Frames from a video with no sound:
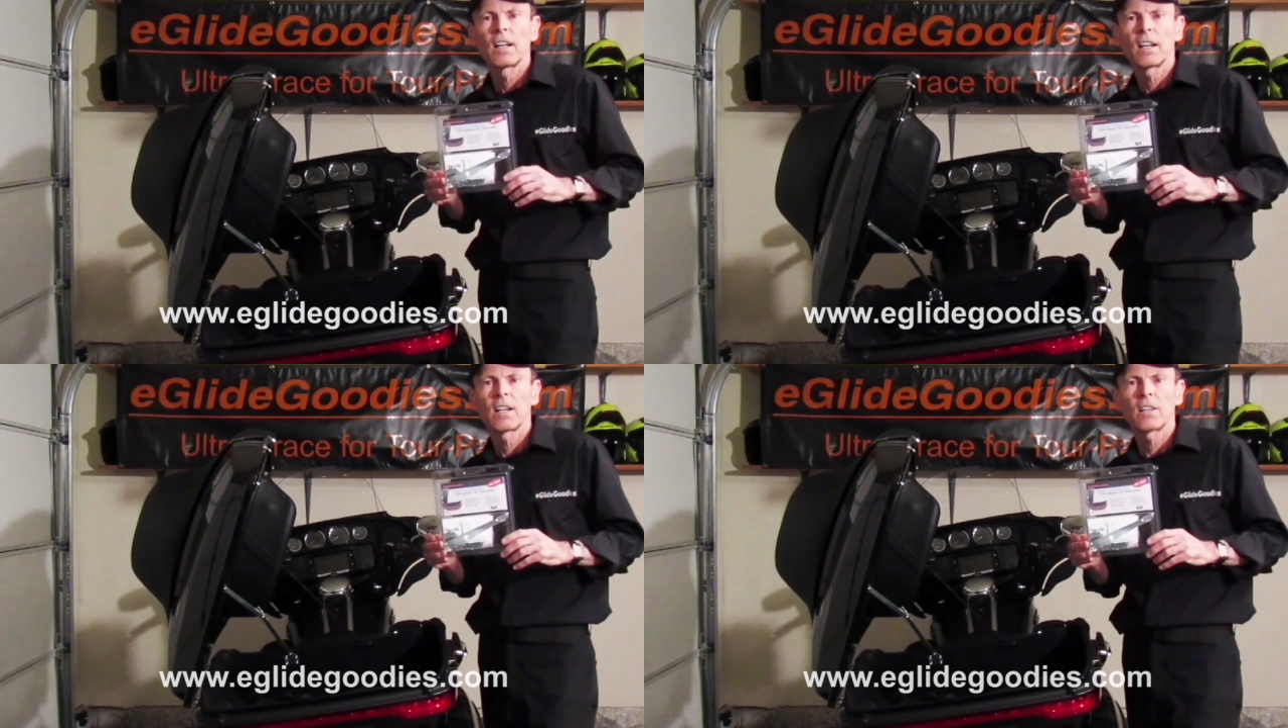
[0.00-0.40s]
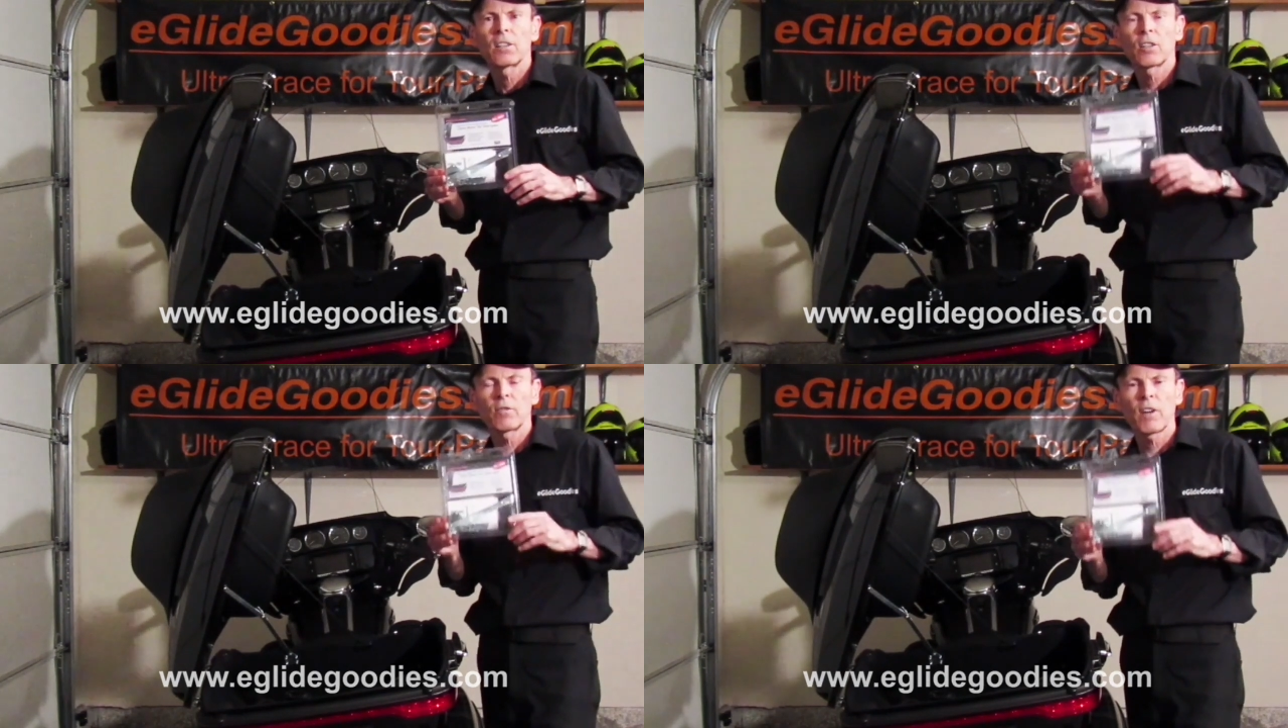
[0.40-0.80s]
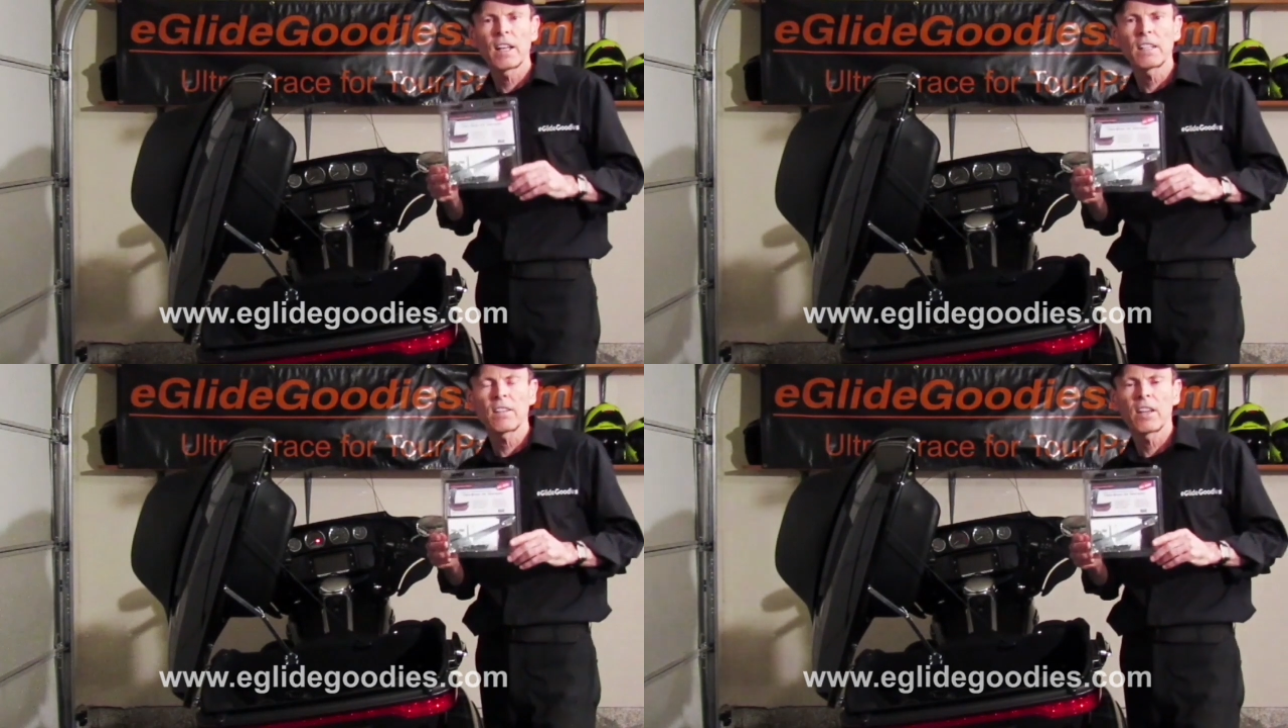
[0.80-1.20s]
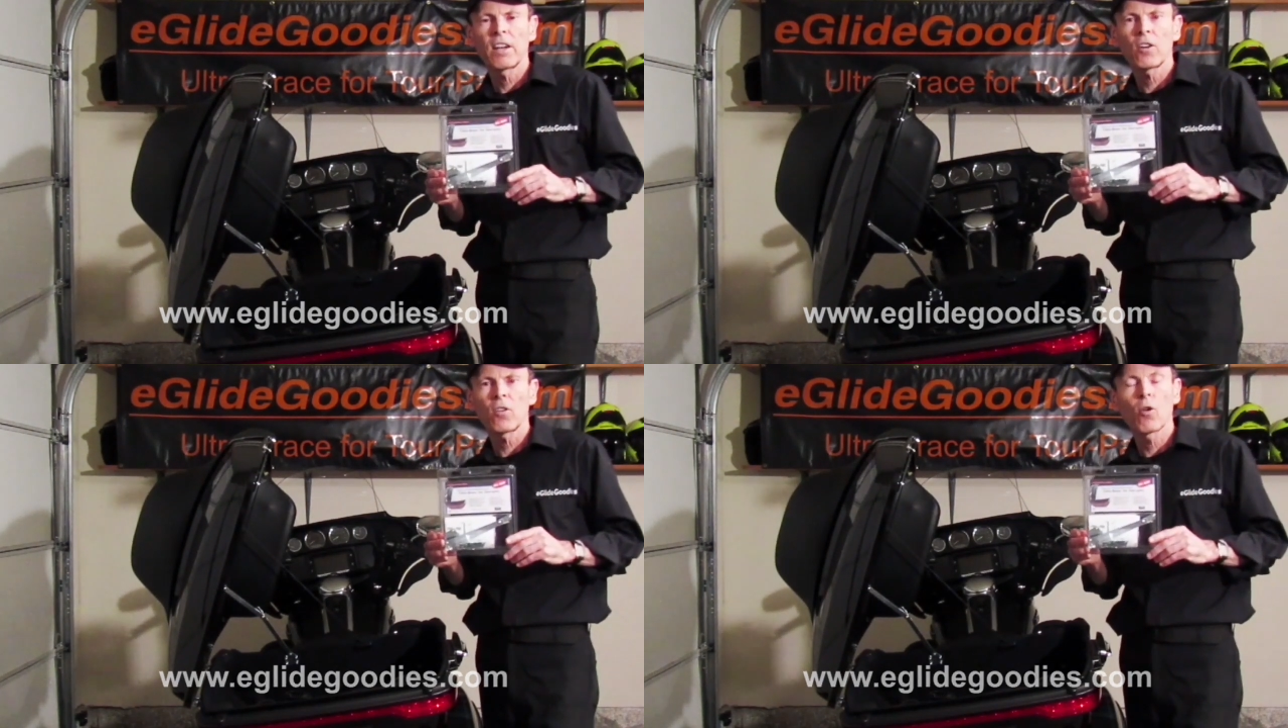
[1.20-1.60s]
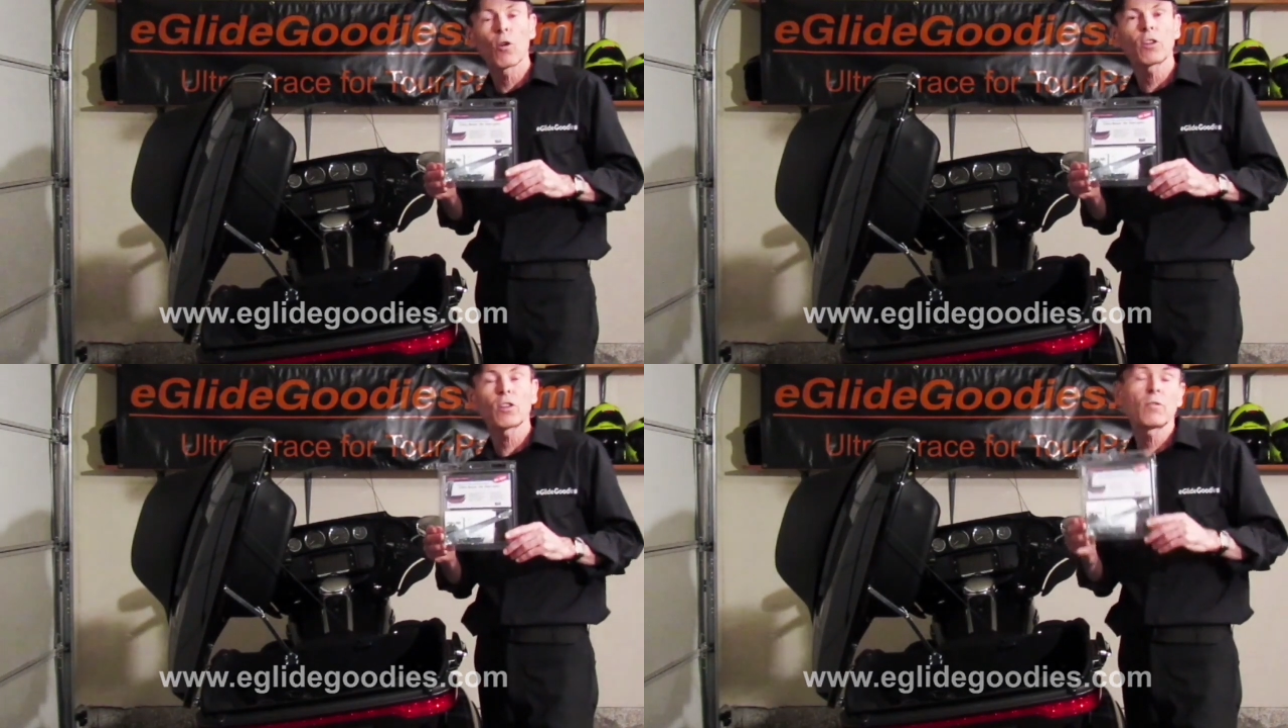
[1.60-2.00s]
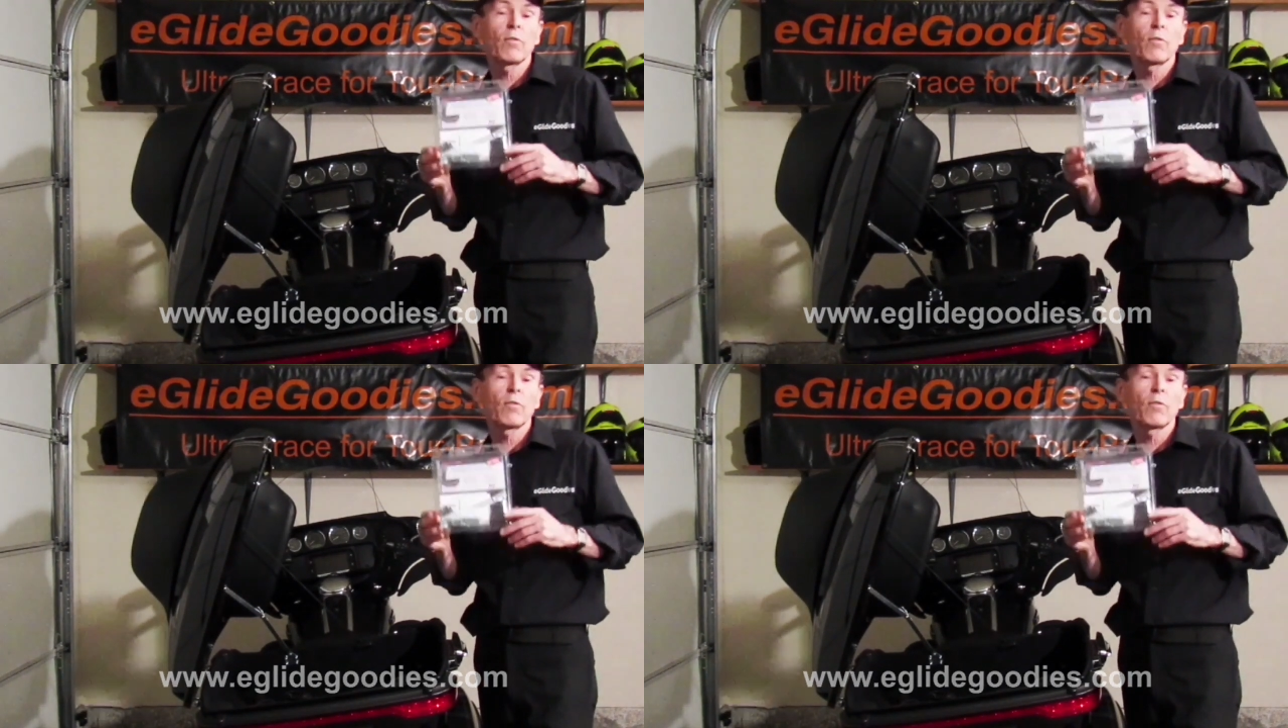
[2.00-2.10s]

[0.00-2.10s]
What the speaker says: You can find it there, or you can